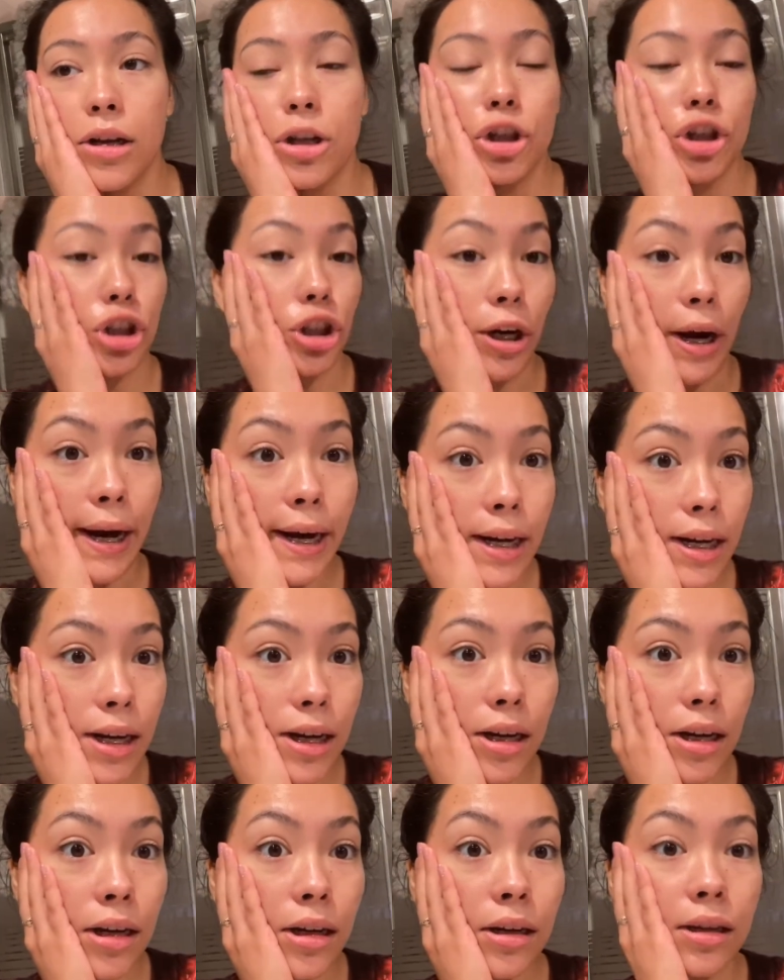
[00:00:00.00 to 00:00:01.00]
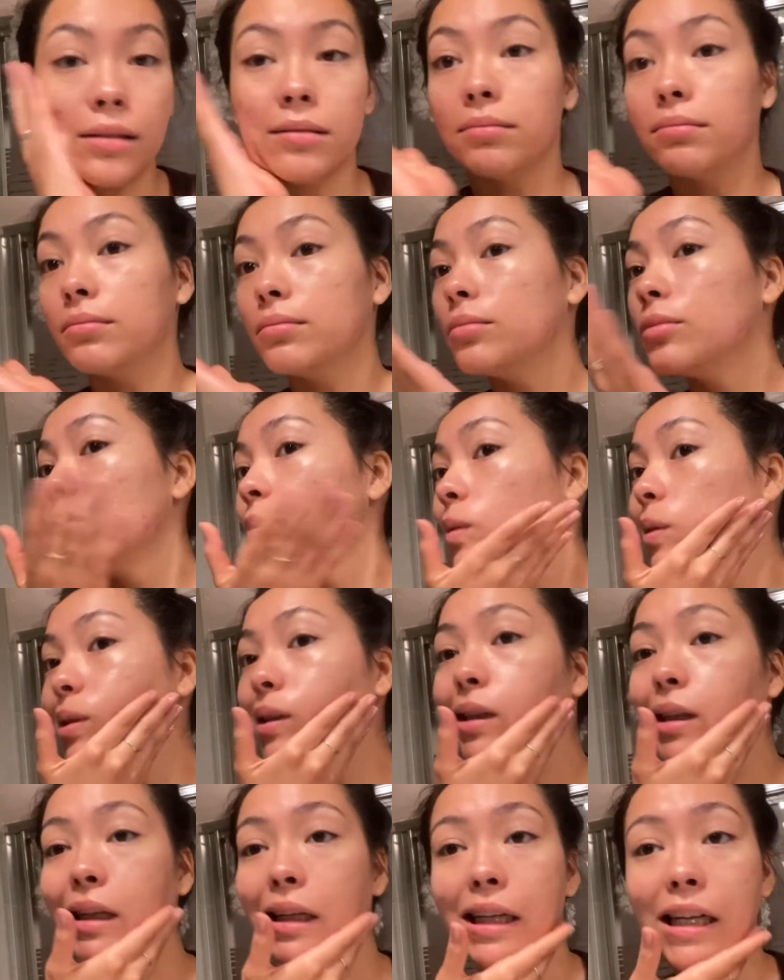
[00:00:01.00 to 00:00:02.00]
shiny and
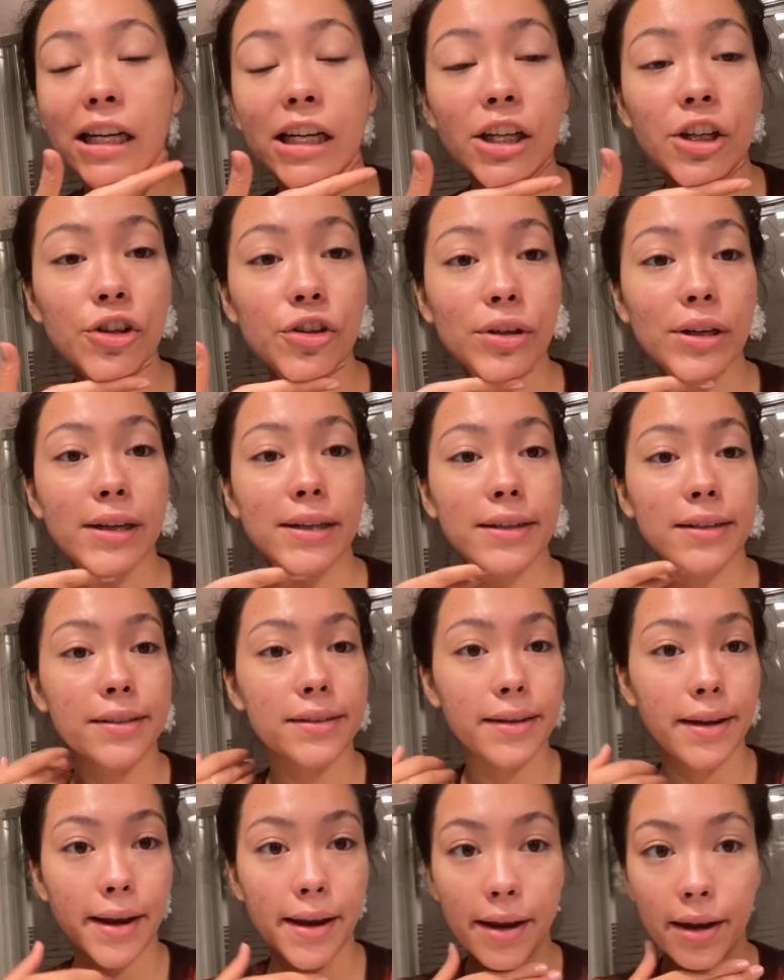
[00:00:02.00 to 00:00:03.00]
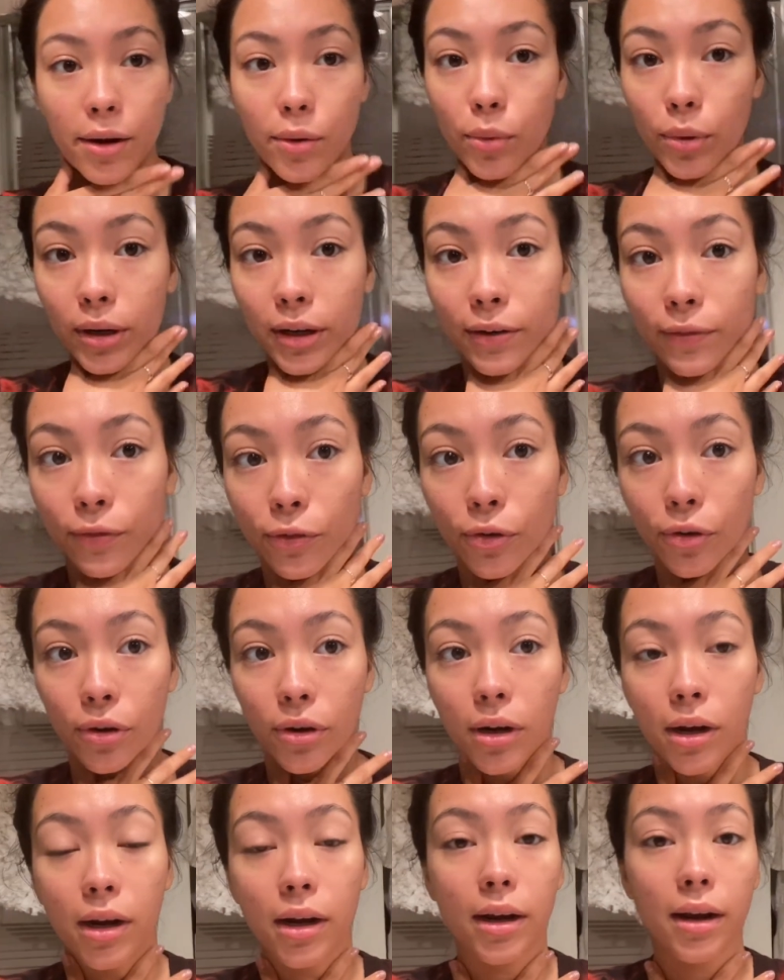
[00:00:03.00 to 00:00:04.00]
clean, you could say,
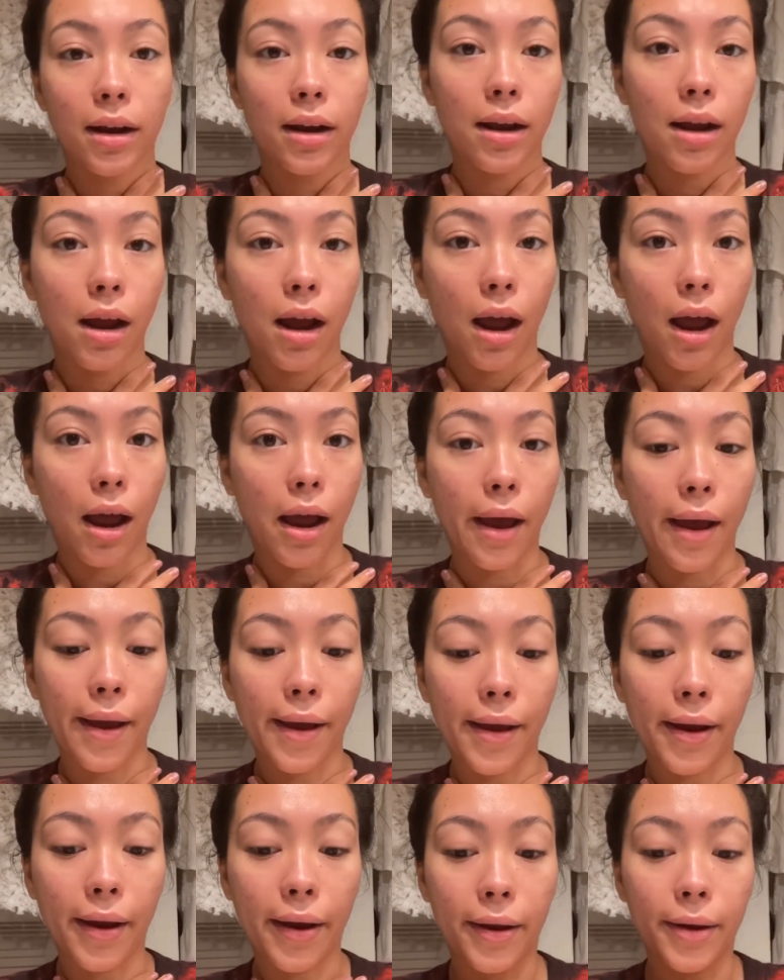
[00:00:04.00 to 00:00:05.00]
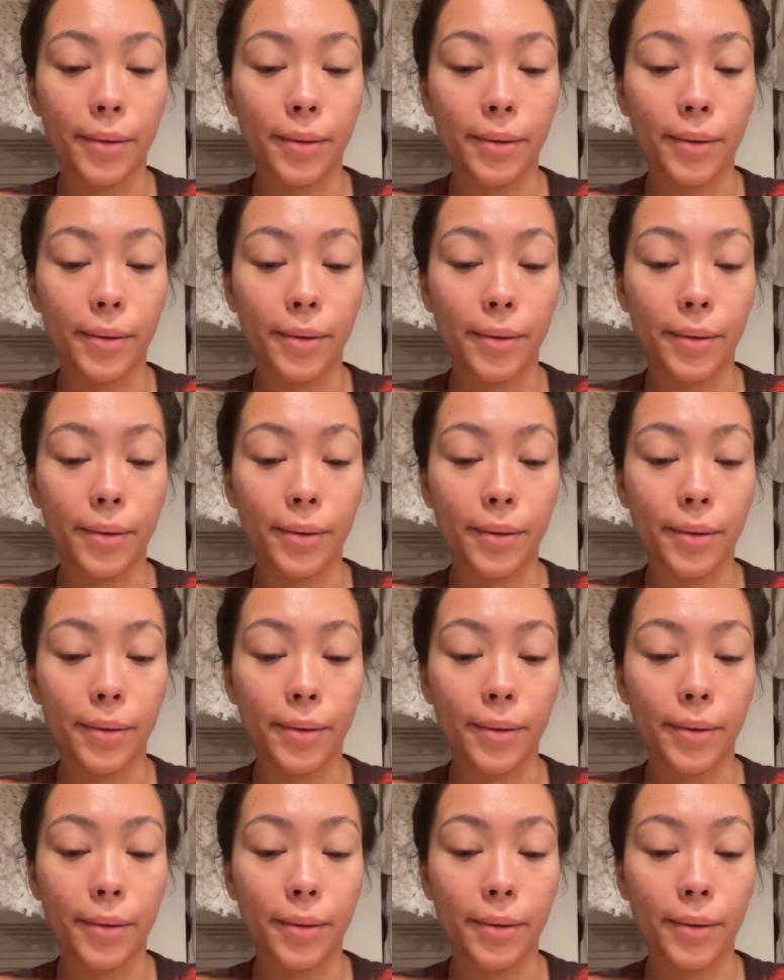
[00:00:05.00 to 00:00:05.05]
whenever I